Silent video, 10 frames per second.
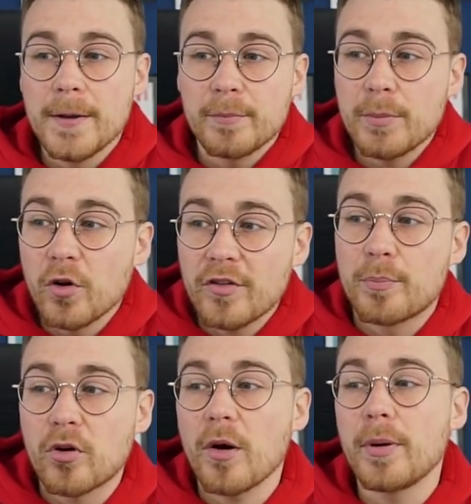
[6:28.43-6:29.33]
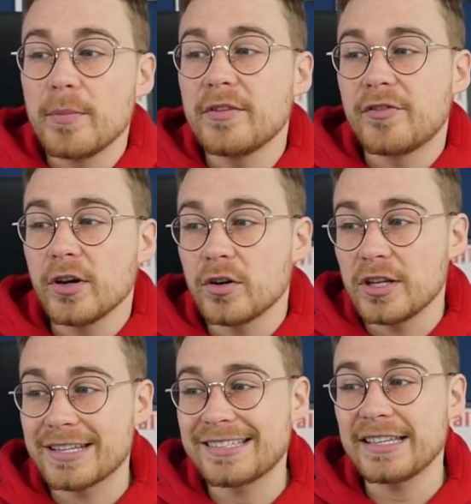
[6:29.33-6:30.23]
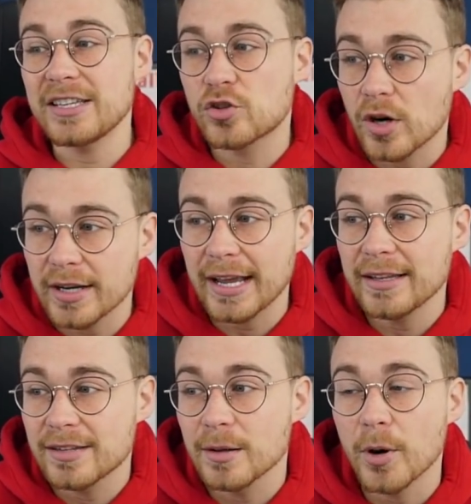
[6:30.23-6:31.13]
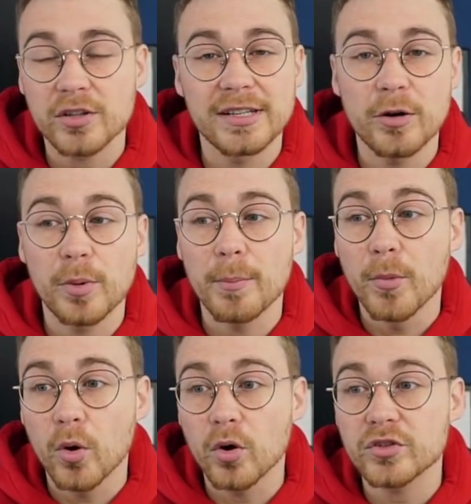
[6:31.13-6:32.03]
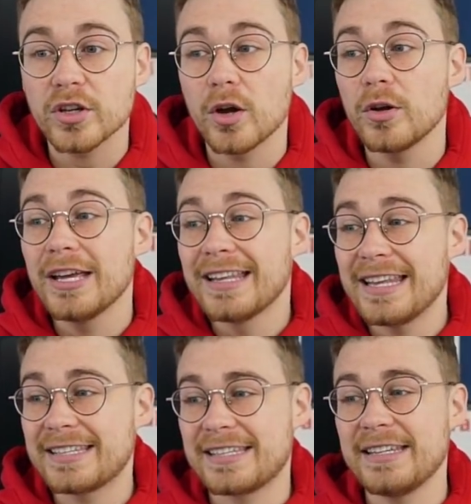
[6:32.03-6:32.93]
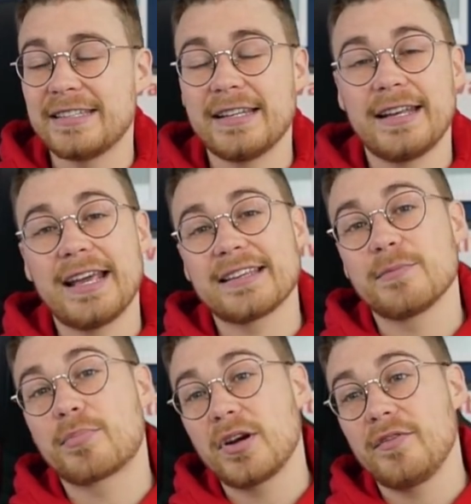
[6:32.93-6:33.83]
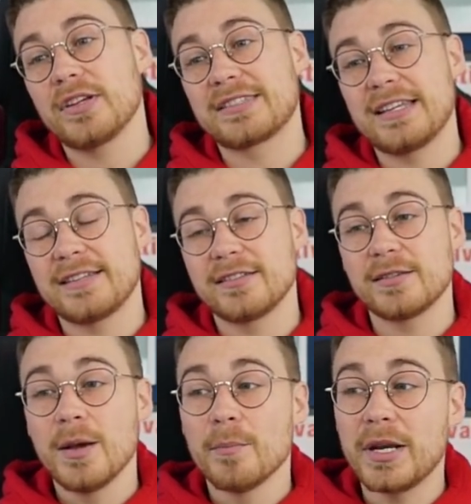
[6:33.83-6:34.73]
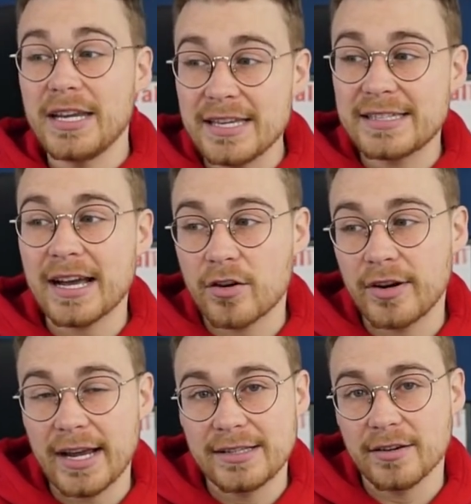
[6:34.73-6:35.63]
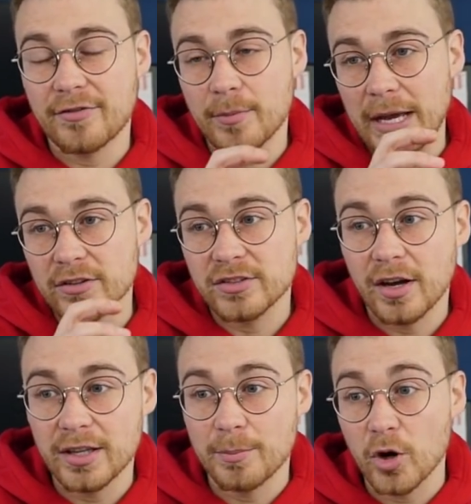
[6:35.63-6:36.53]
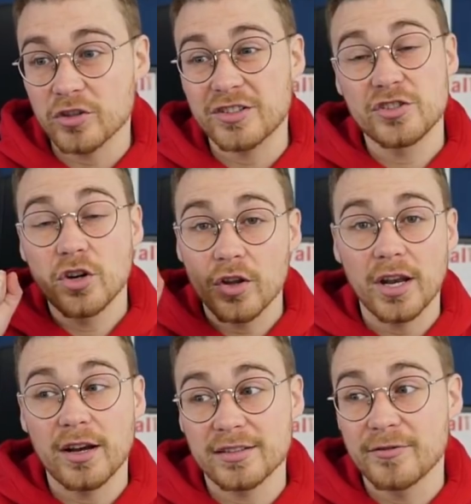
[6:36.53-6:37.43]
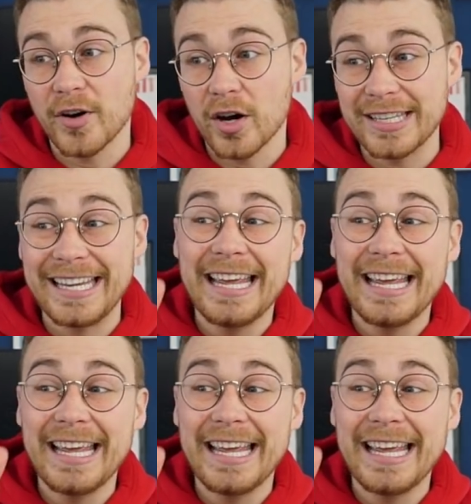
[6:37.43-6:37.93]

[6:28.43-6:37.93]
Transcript: bit more of a proper midfielder. You can see that he's trying to get into the box a little bit more so this season than he has in previous seasons. But he is that creator from outside the box because you've got the likes of Vardy